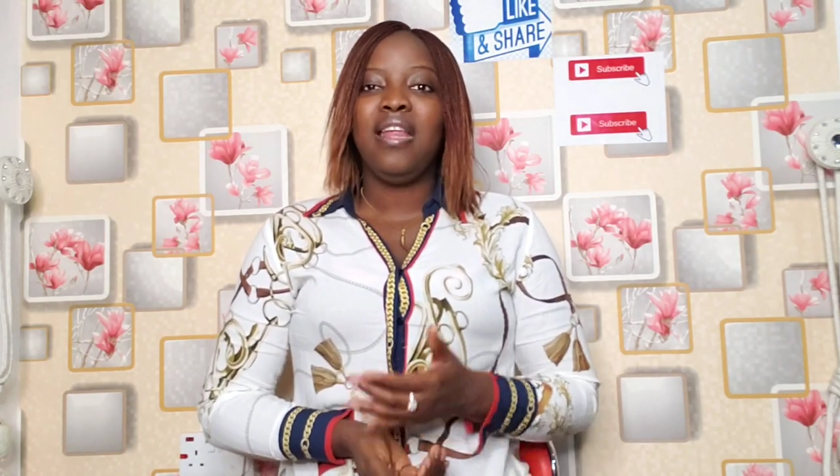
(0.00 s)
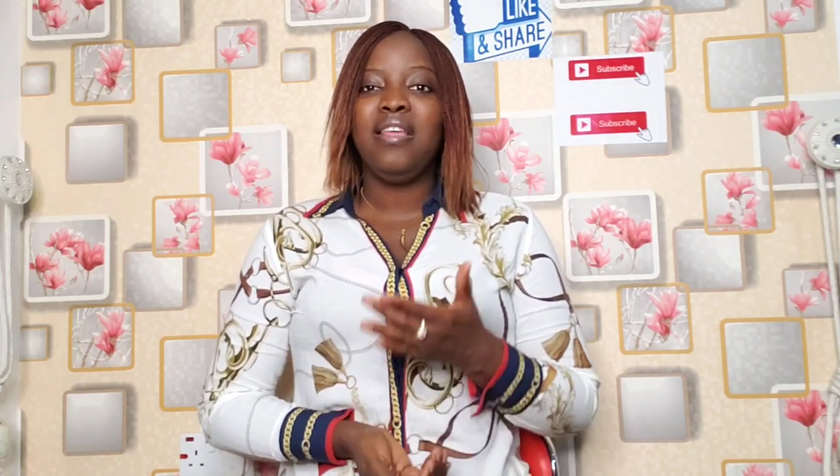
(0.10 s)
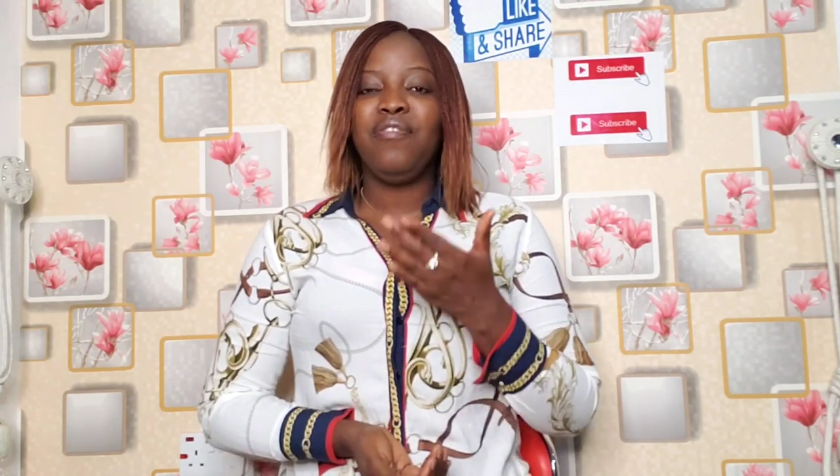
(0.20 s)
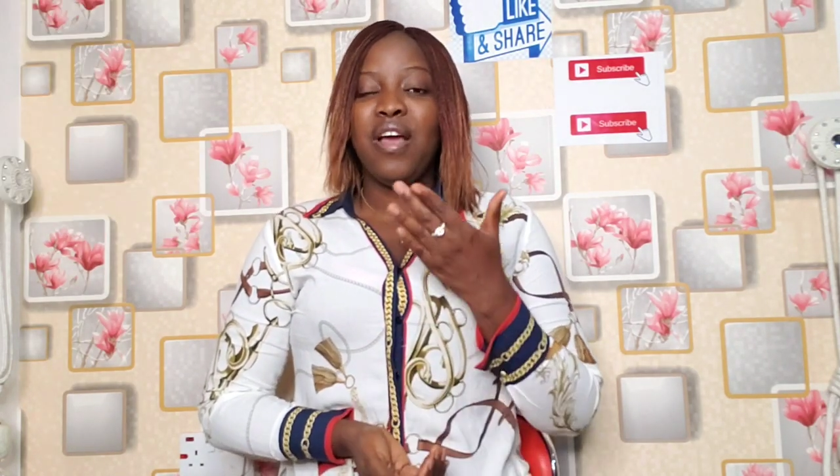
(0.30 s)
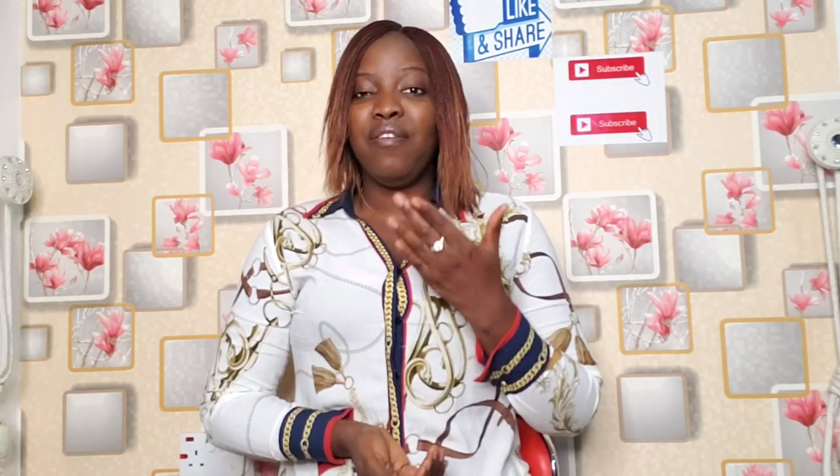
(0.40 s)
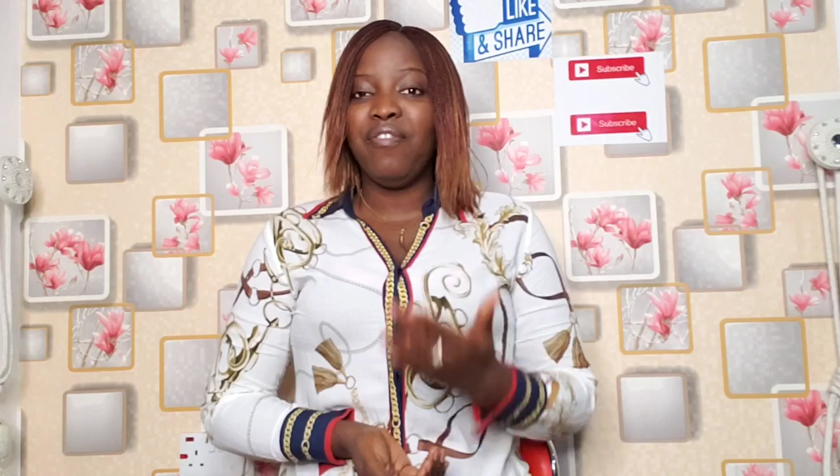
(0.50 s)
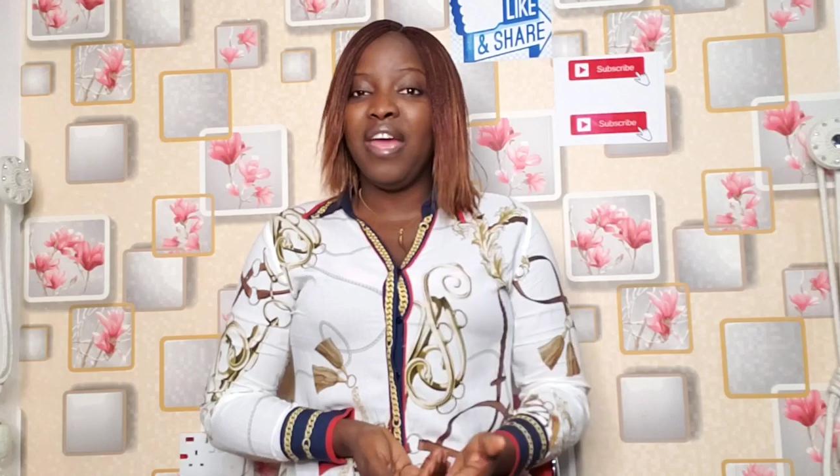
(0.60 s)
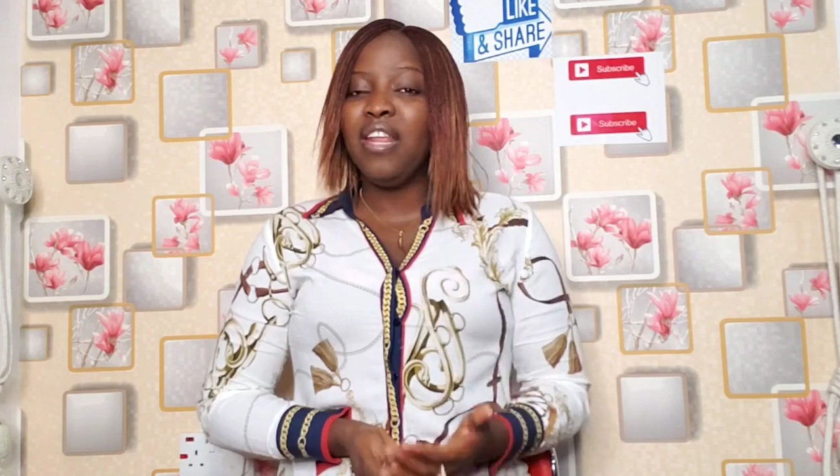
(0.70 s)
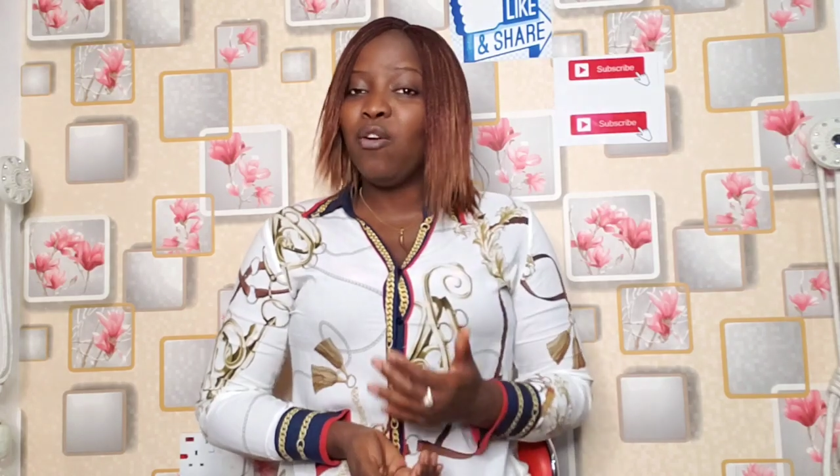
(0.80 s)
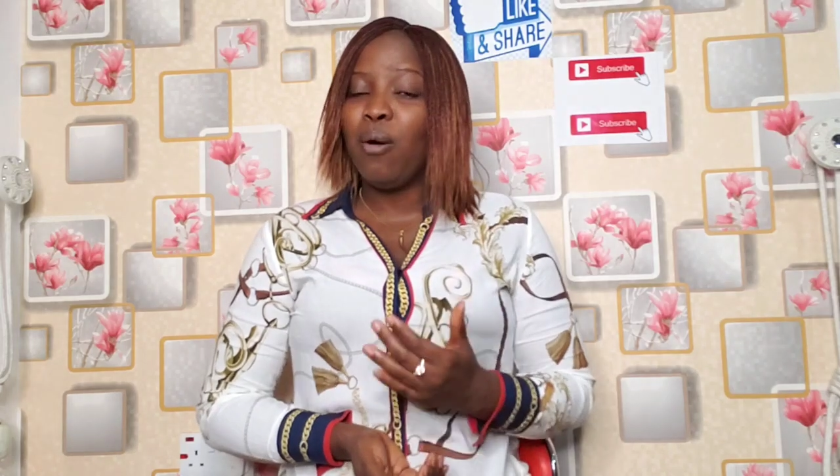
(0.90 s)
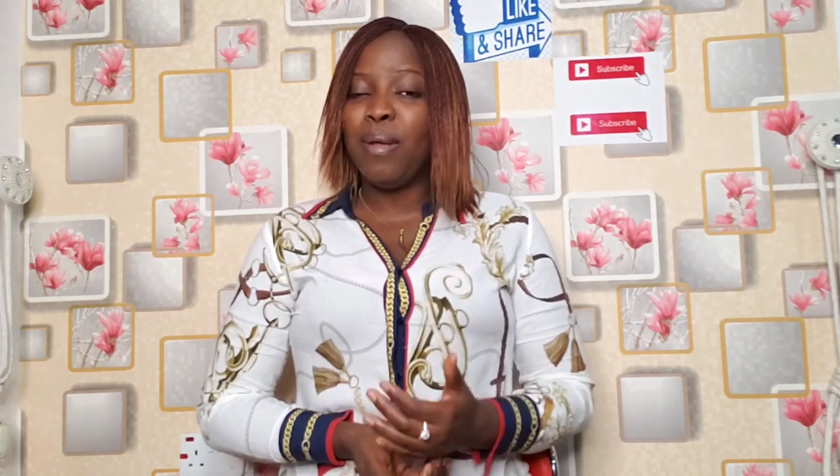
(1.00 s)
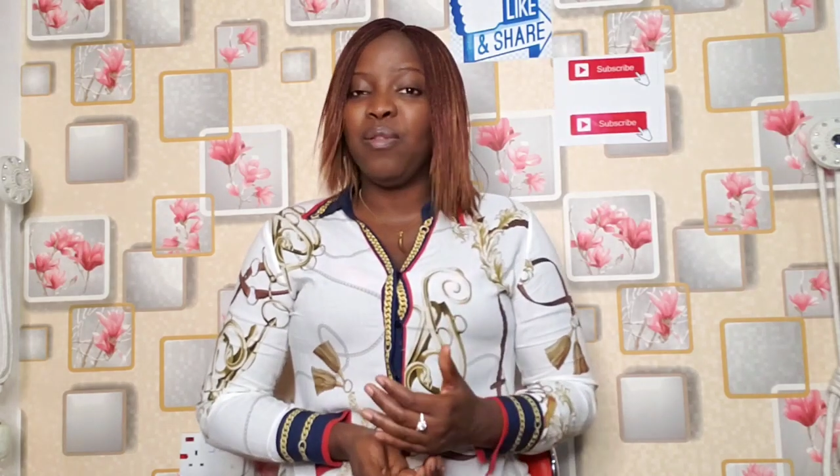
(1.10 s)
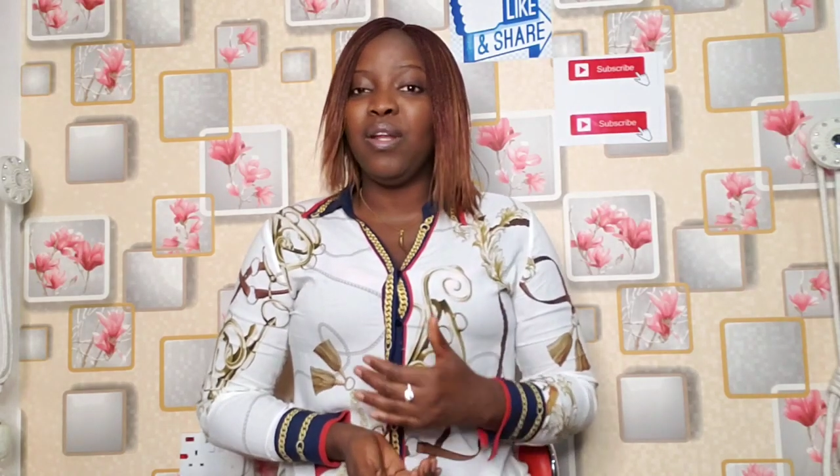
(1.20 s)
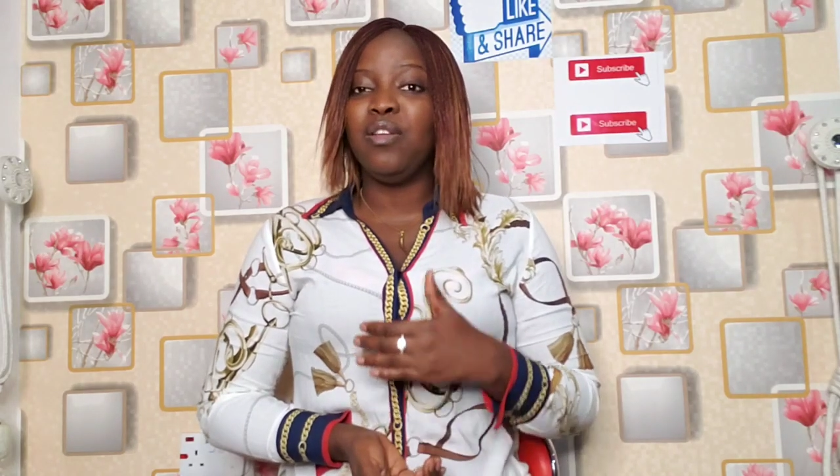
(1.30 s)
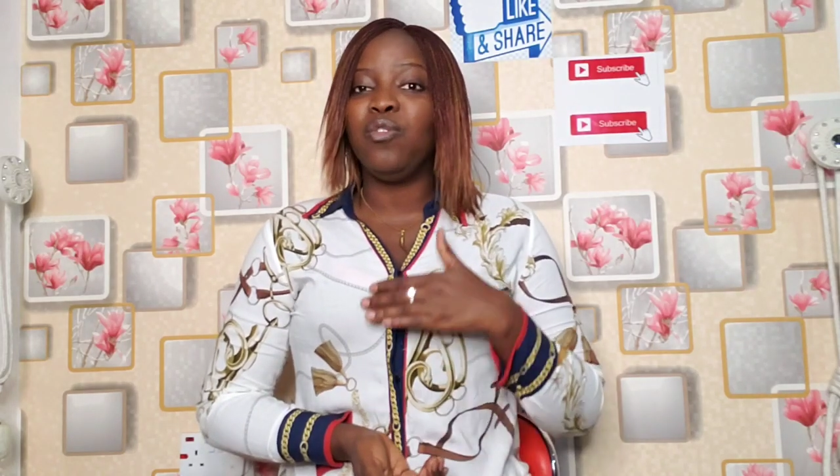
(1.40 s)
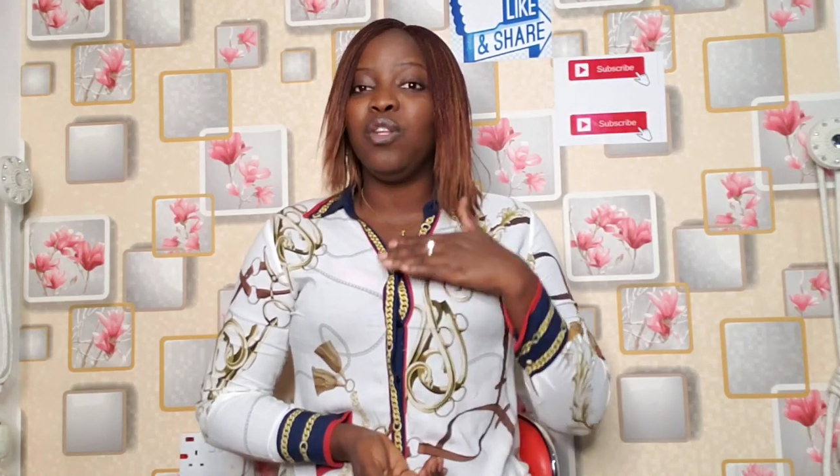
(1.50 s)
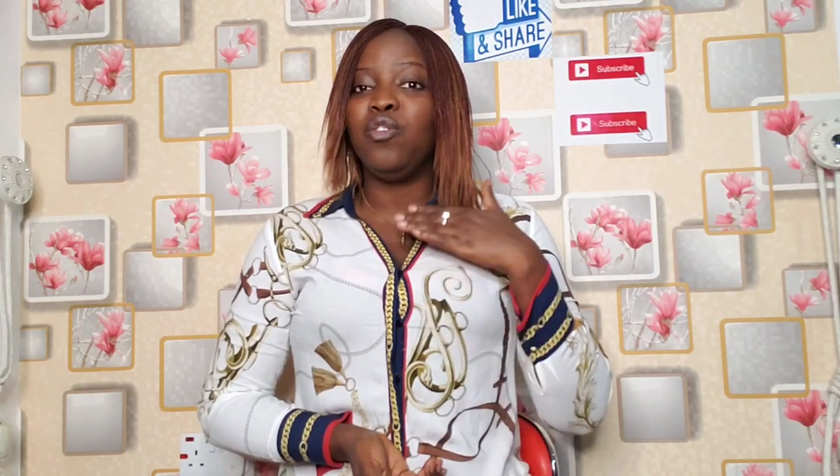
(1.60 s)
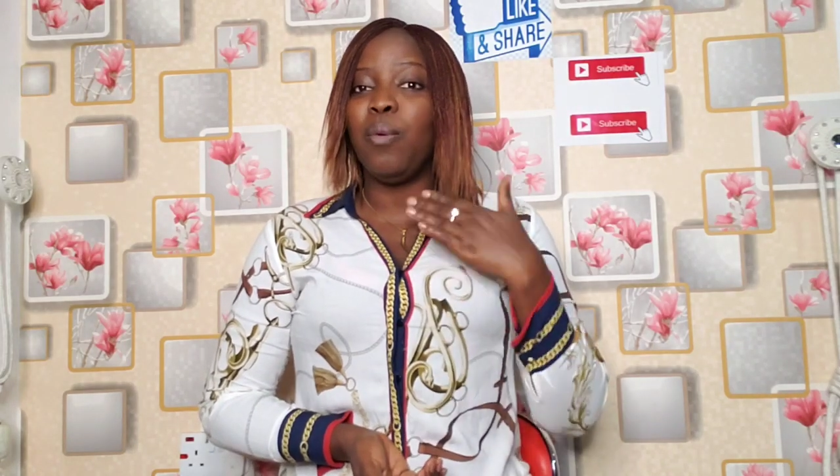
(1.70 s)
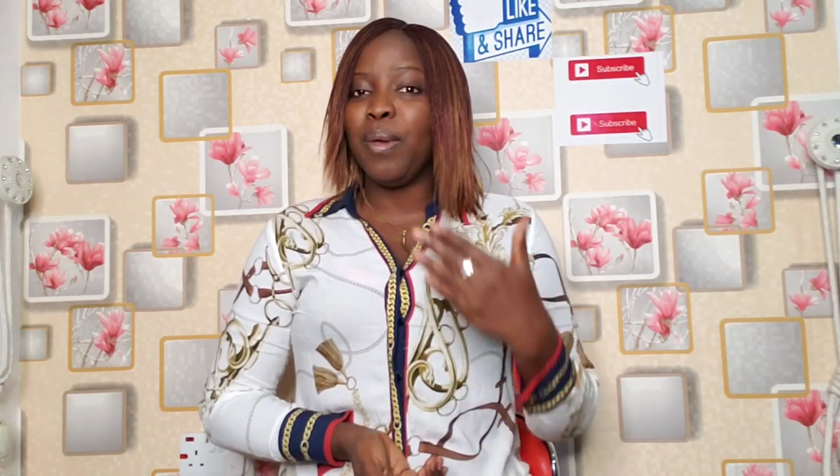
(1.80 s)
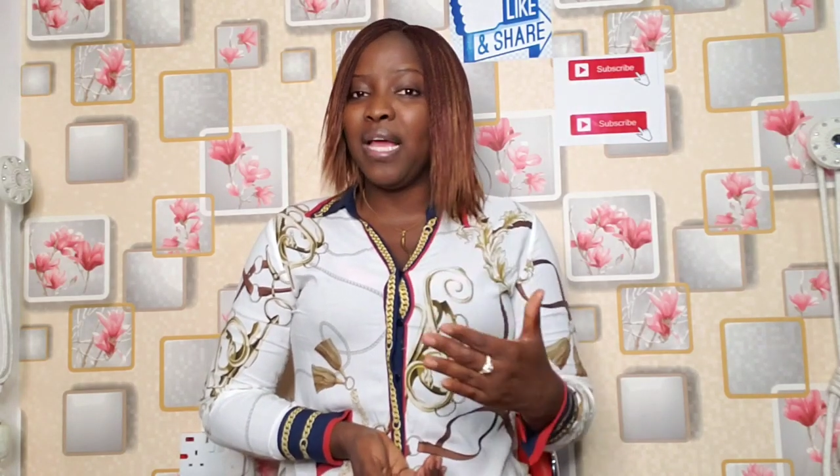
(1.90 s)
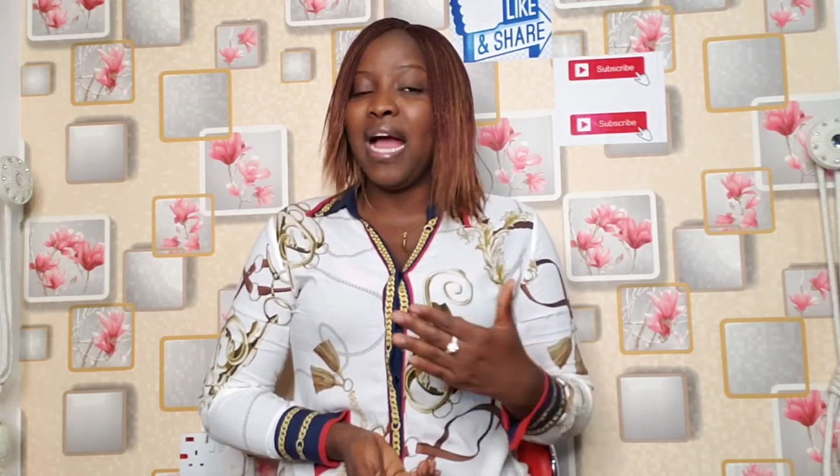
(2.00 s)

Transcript: And if you have any comment related to the topic